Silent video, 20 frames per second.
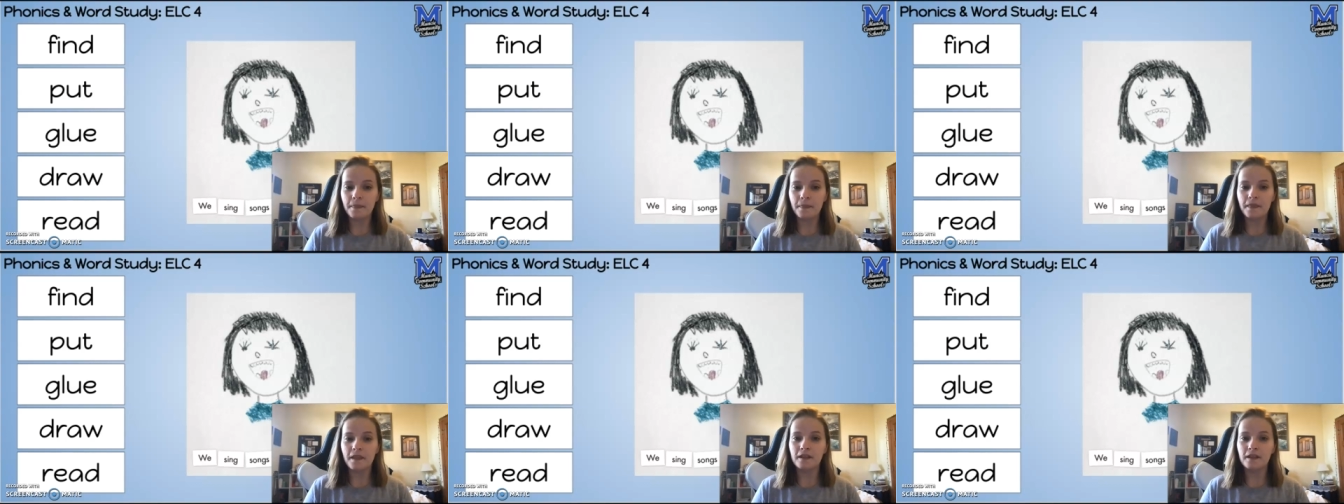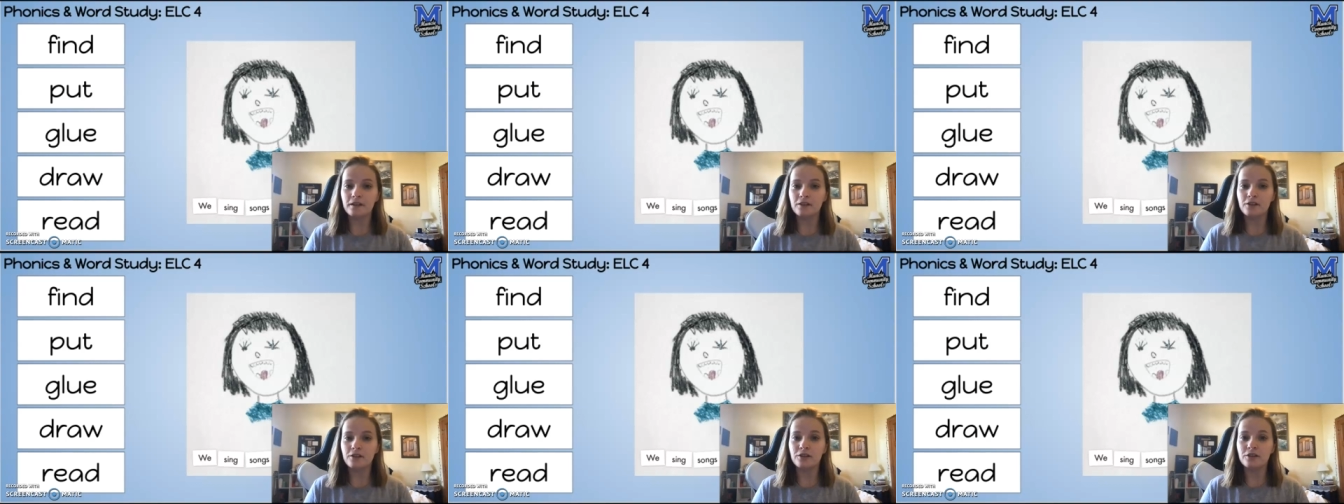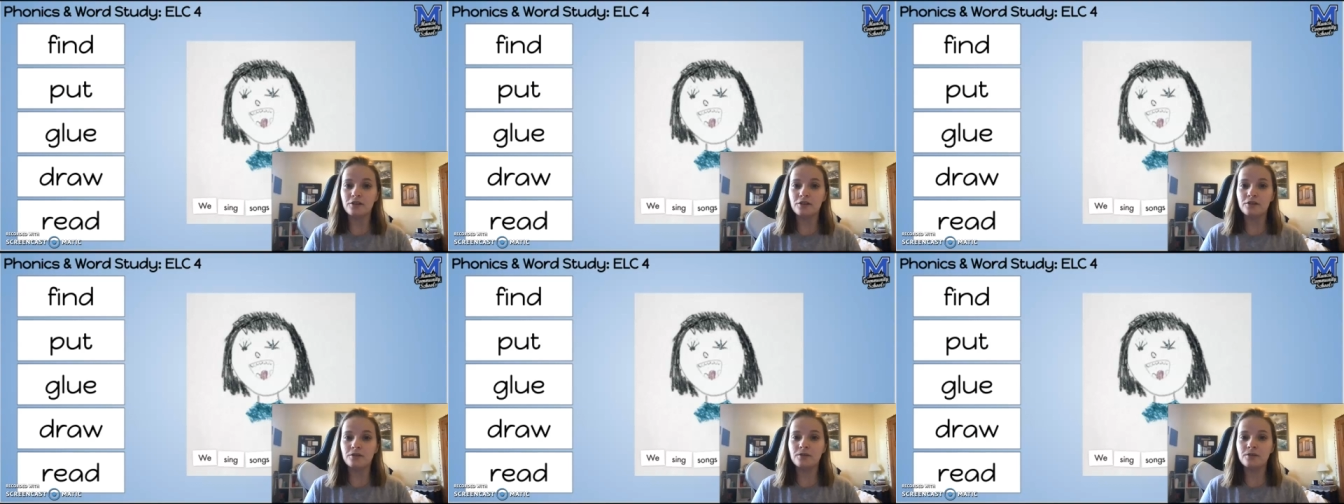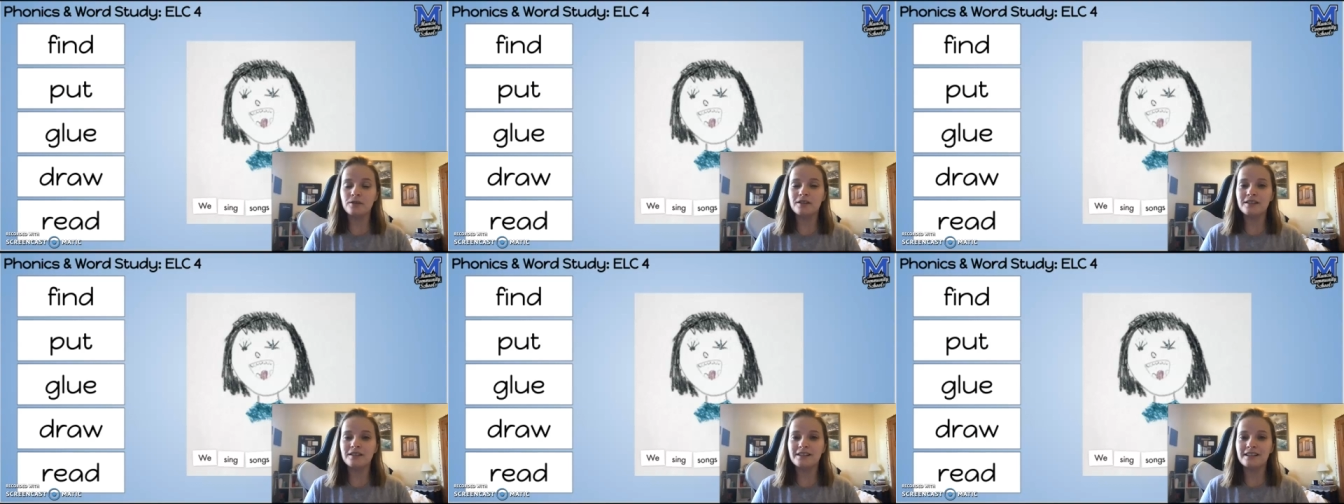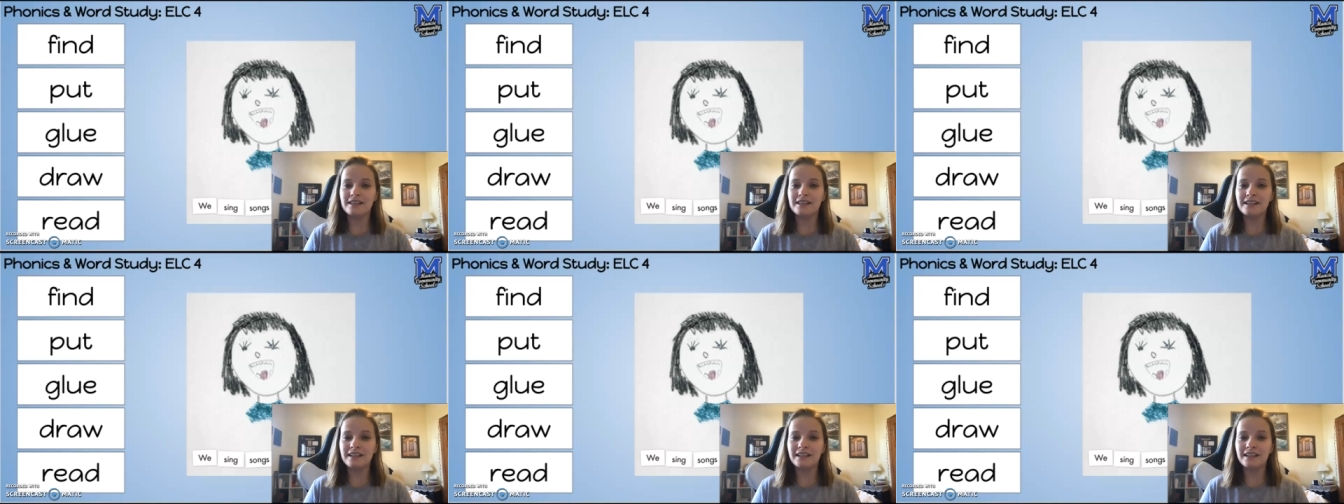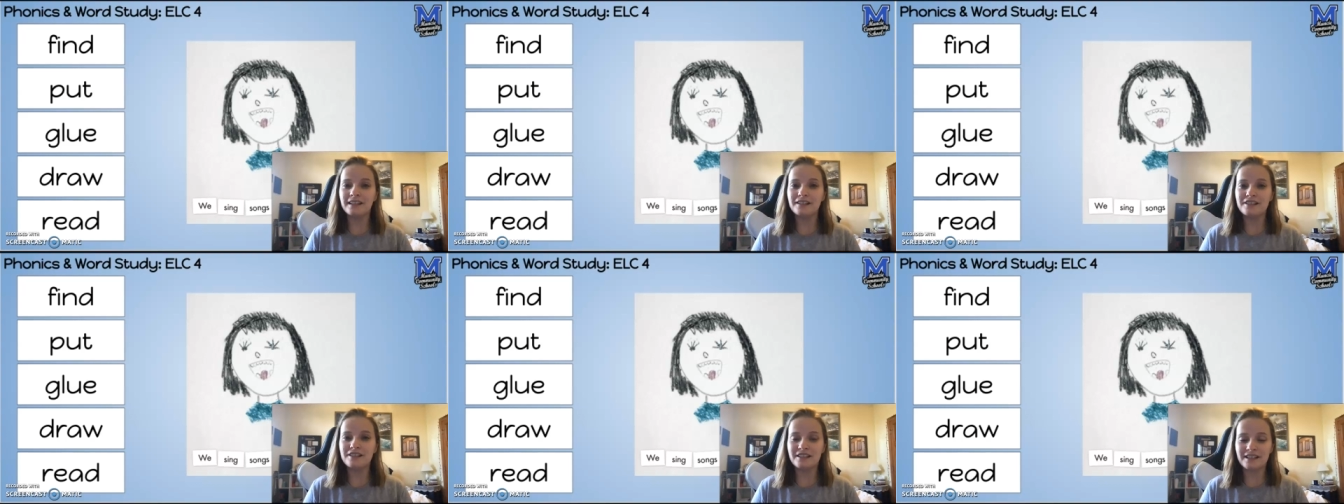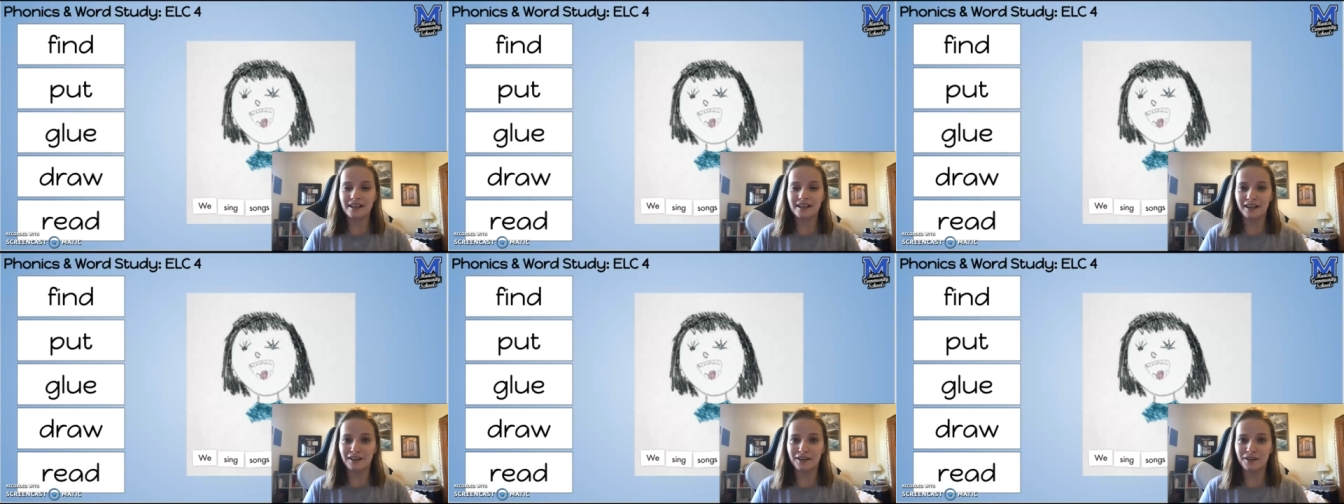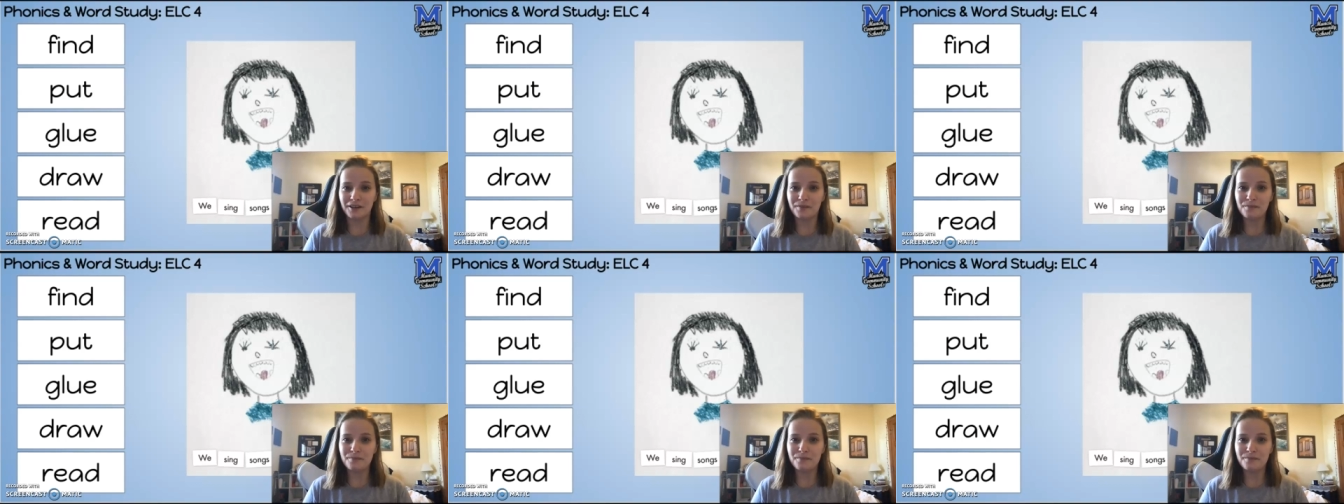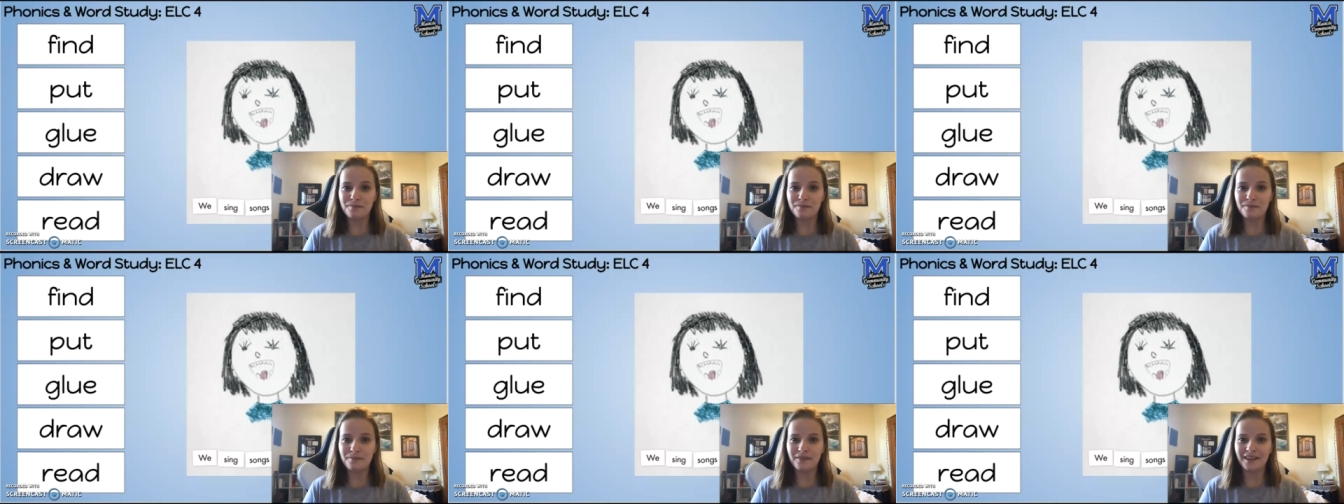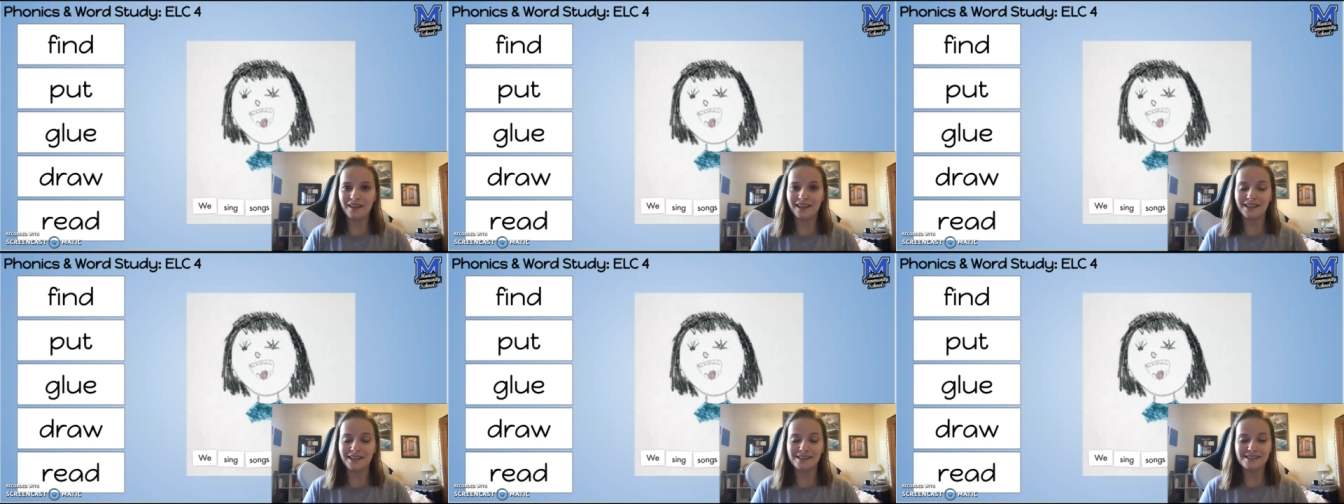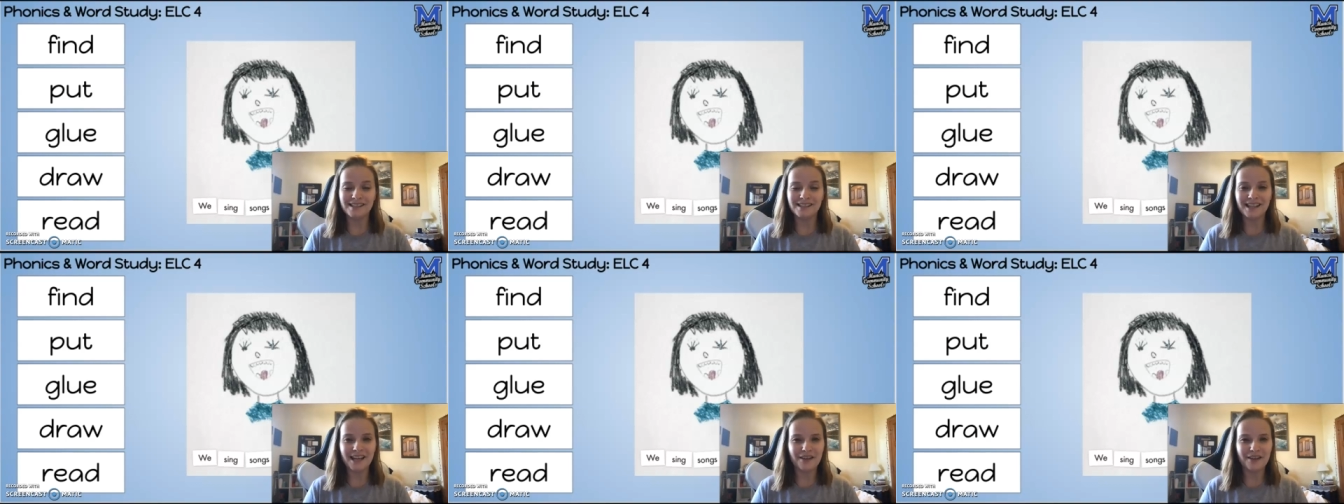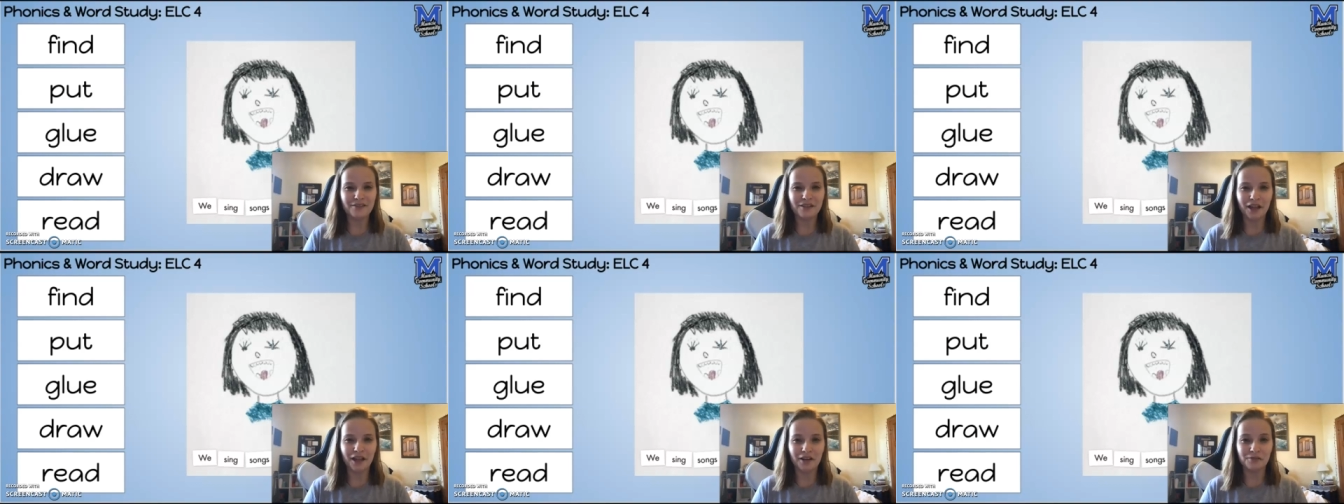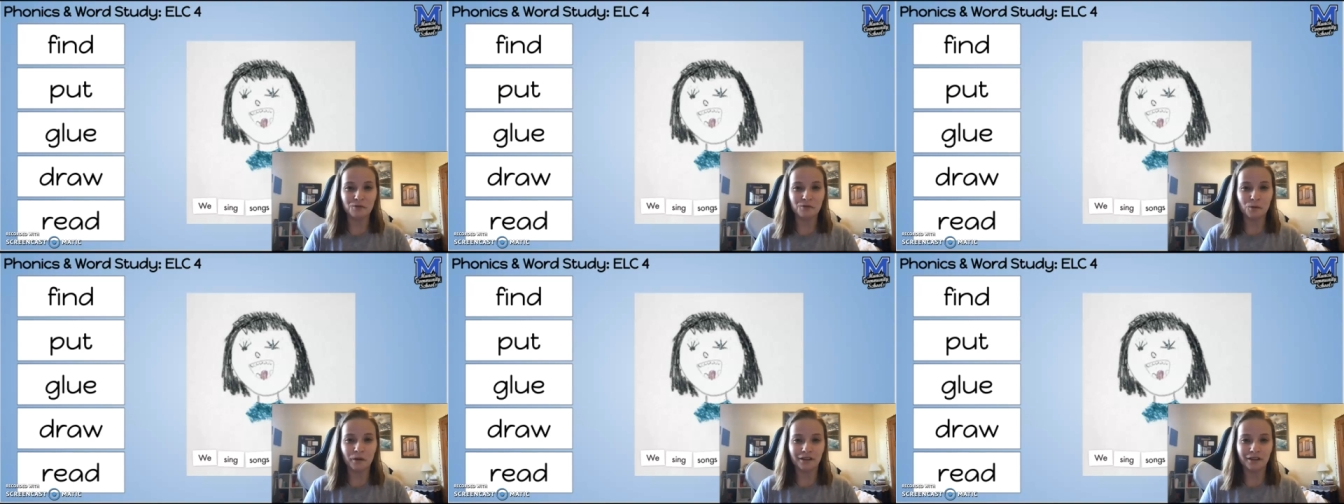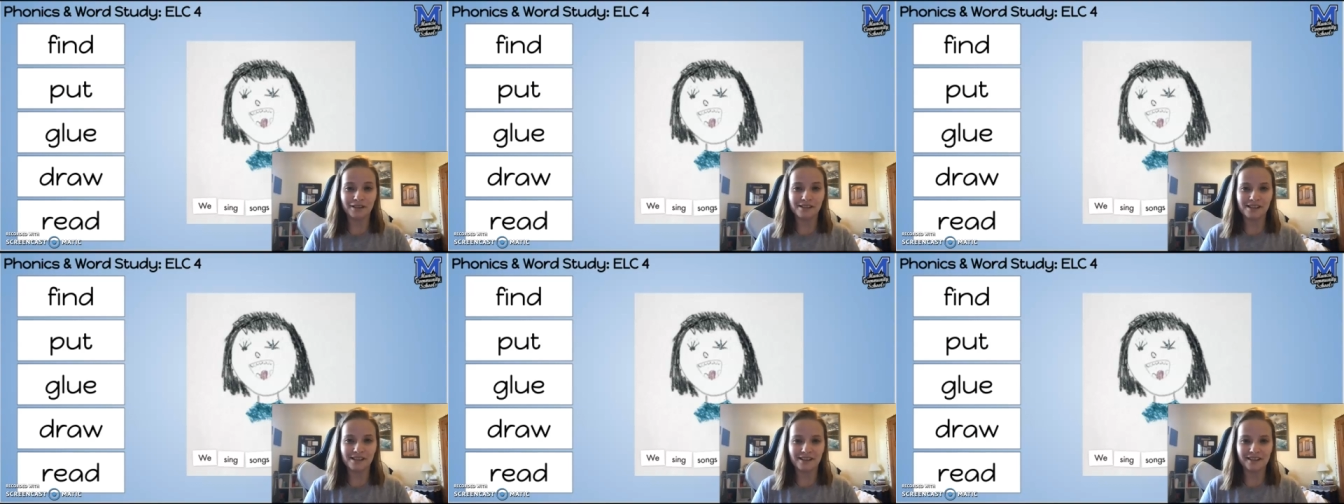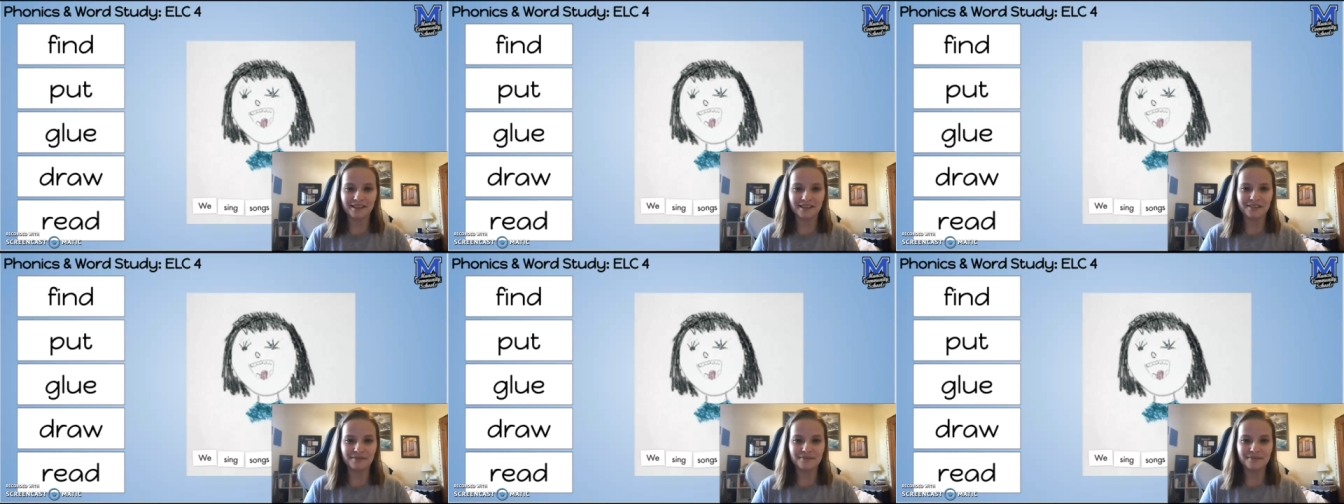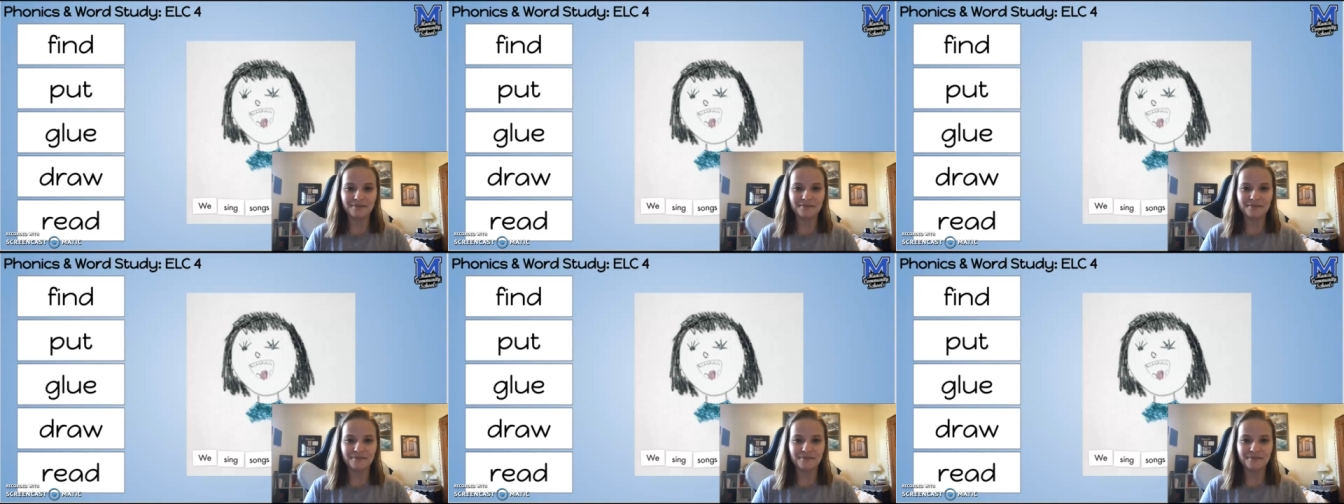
that you need to cut up, and it's going to have a lot of words on it.